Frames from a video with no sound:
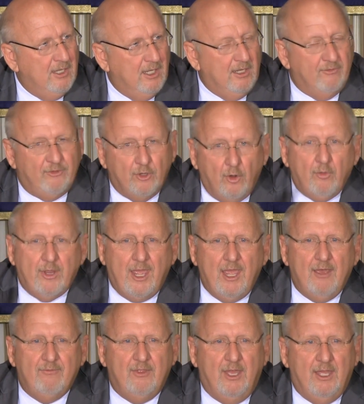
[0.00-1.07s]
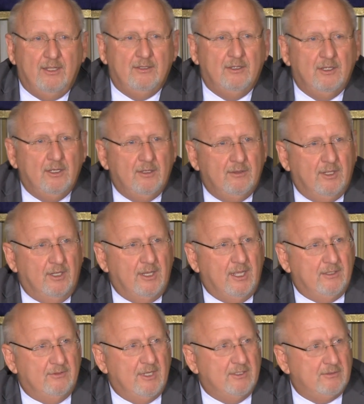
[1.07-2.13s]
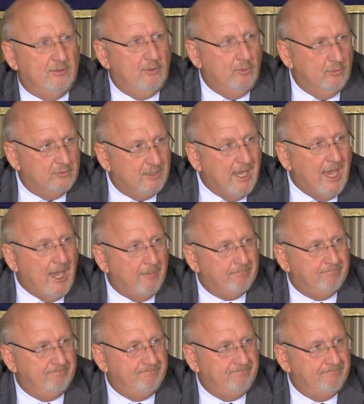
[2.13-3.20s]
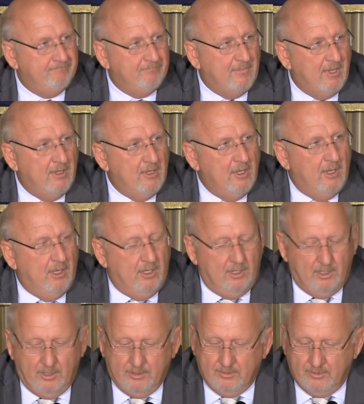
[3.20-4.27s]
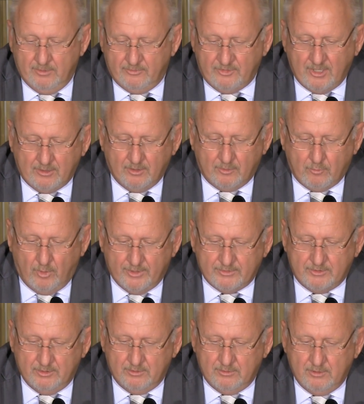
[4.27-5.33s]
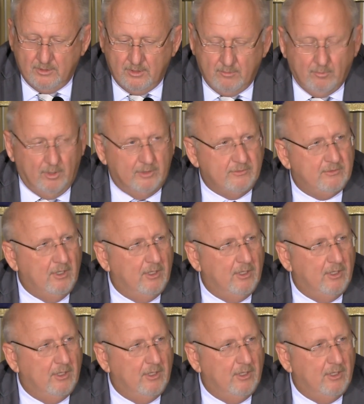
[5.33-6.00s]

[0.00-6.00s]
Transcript: And if you don't have that, then that's a huge gap. And the second question was,